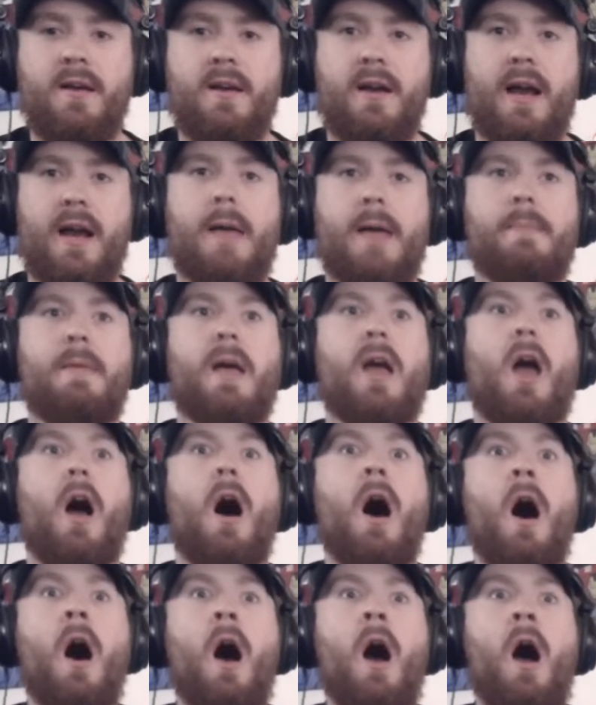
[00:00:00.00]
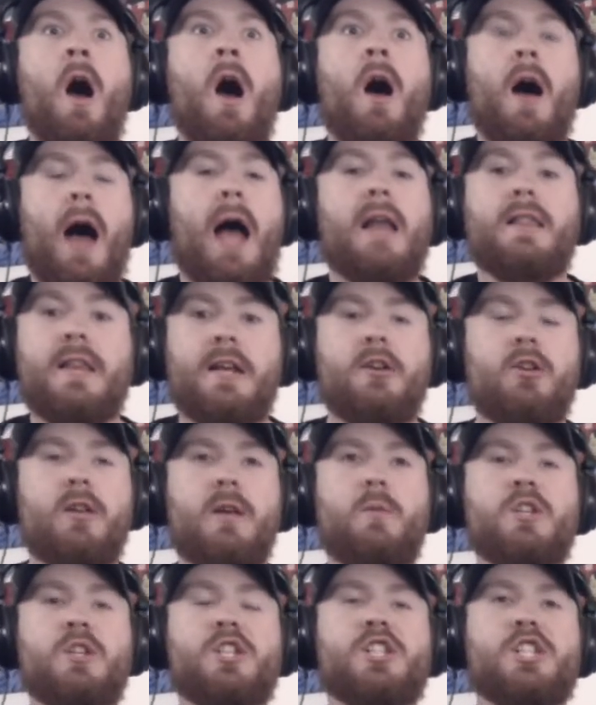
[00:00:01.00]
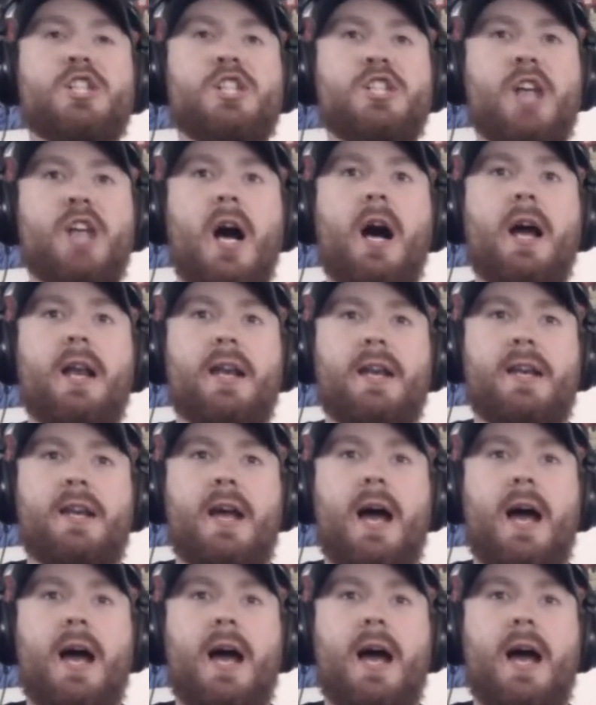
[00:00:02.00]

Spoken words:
And I'm like, oh, I literally was stunned.